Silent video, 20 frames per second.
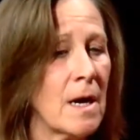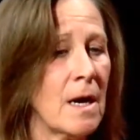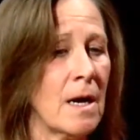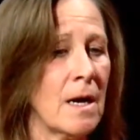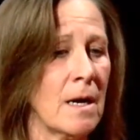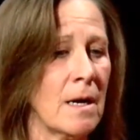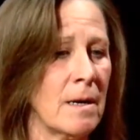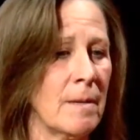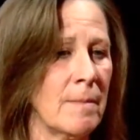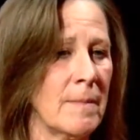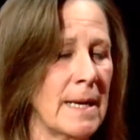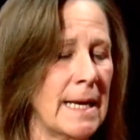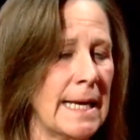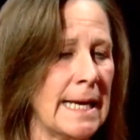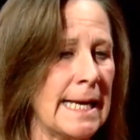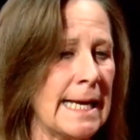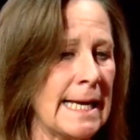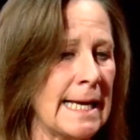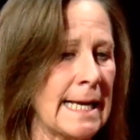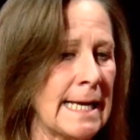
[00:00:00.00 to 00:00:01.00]

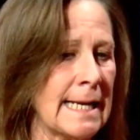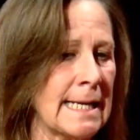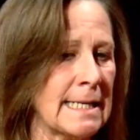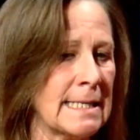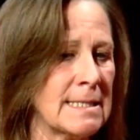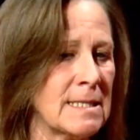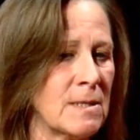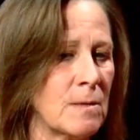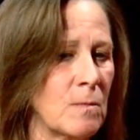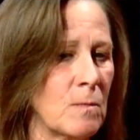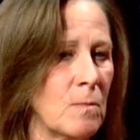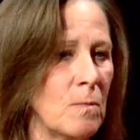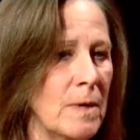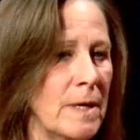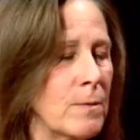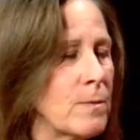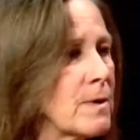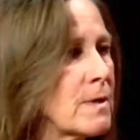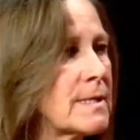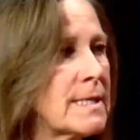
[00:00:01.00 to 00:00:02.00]
and
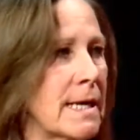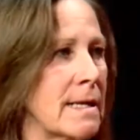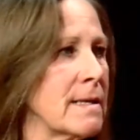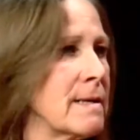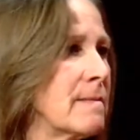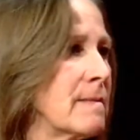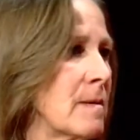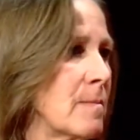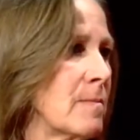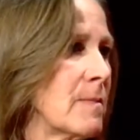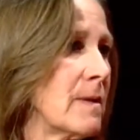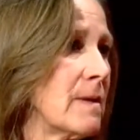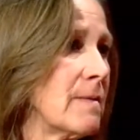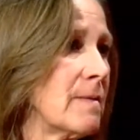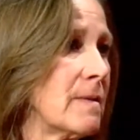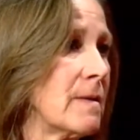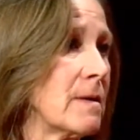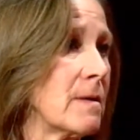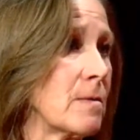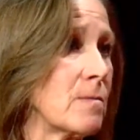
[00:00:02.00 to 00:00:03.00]
we were telling them
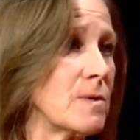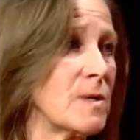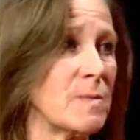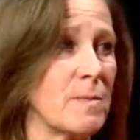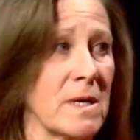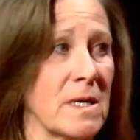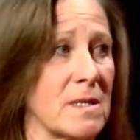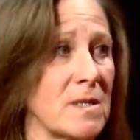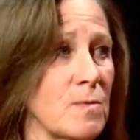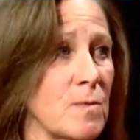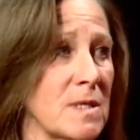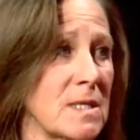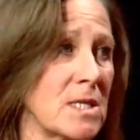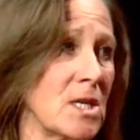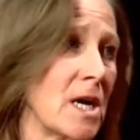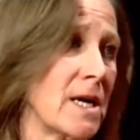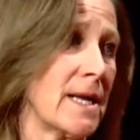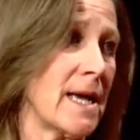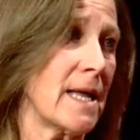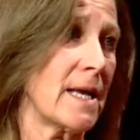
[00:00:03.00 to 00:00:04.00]
that their response was
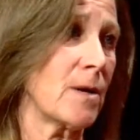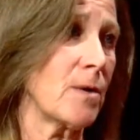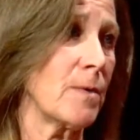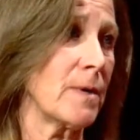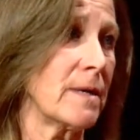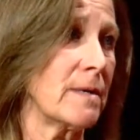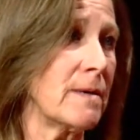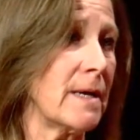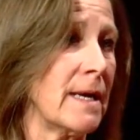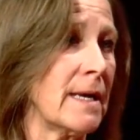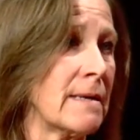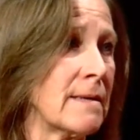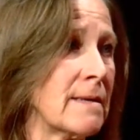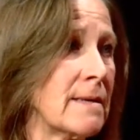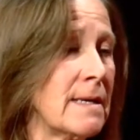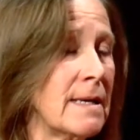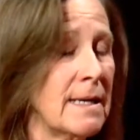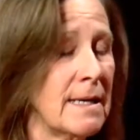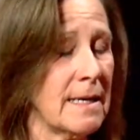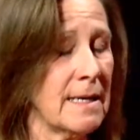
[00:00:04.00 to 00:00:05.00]
not adequate. And